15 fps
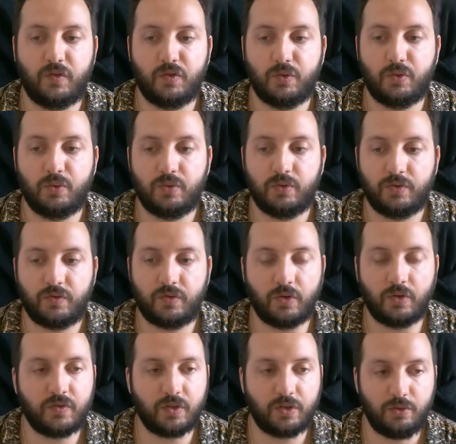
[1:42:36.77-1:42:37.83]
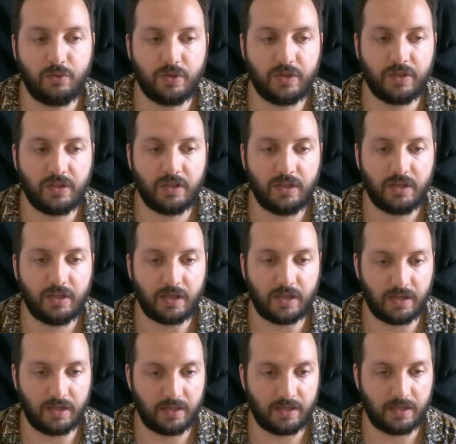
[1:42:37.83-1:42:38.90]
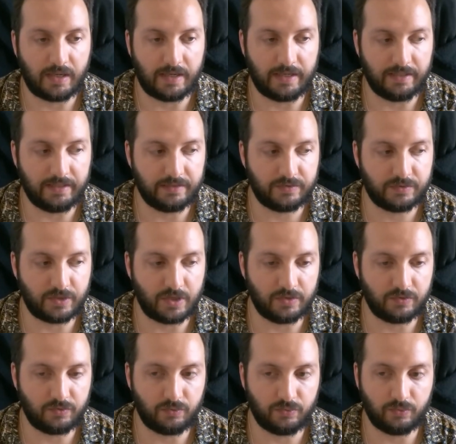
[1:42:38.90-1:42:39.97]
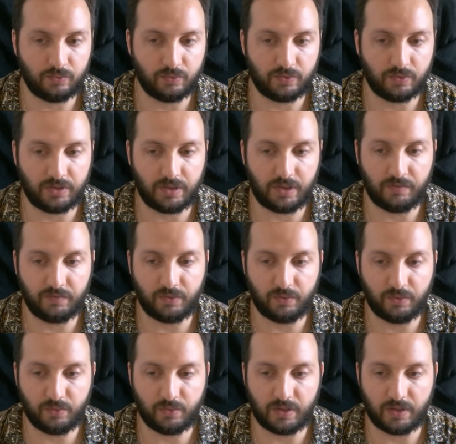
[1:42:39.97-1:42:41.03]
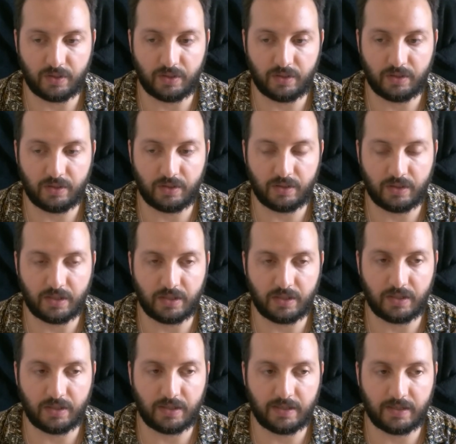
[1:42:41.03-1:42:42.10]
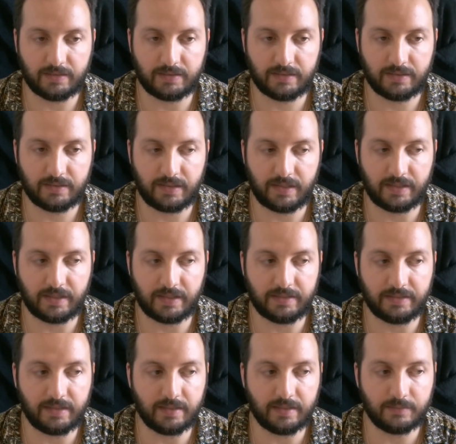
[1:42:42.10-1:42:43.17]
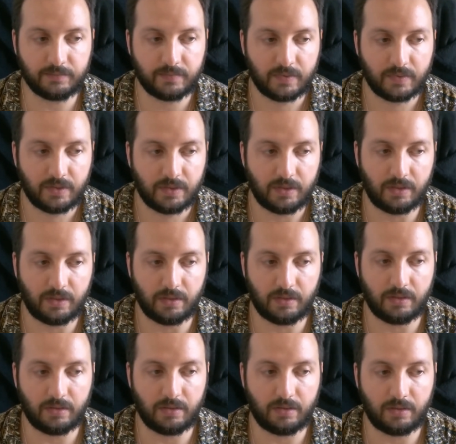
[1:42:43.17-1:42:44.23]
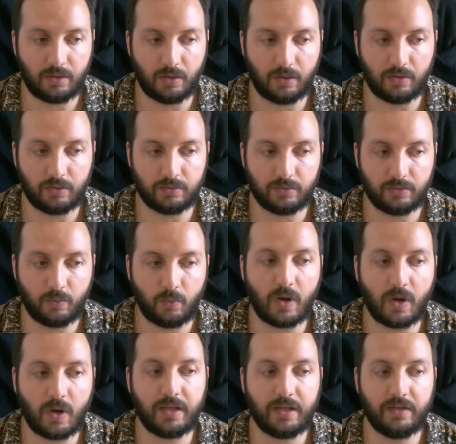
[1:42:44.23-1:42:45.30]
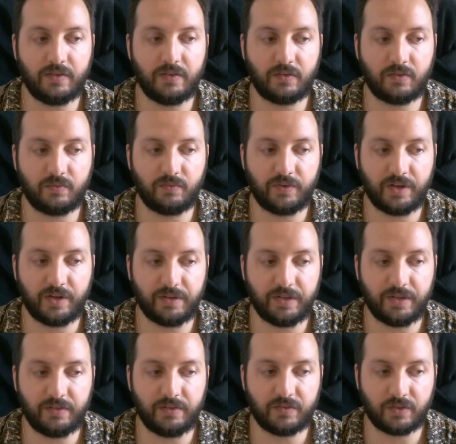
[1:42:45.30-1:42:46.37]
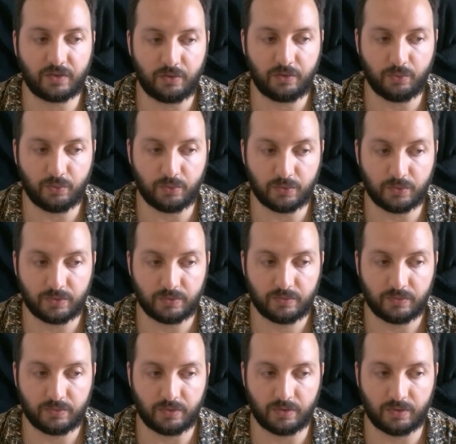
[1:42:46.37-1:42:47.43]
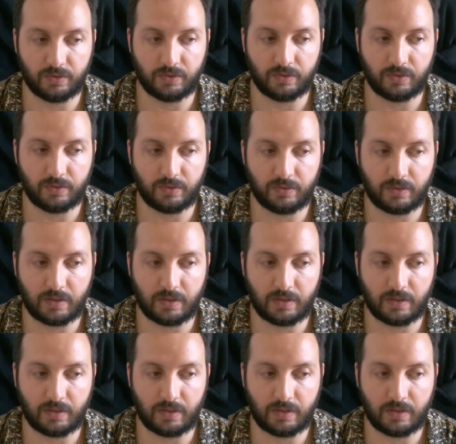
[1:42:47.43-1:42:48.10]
so uh, on security, uh, I tried to give you uh, uh, an, uh, an, idea uh, on why it's very secure. so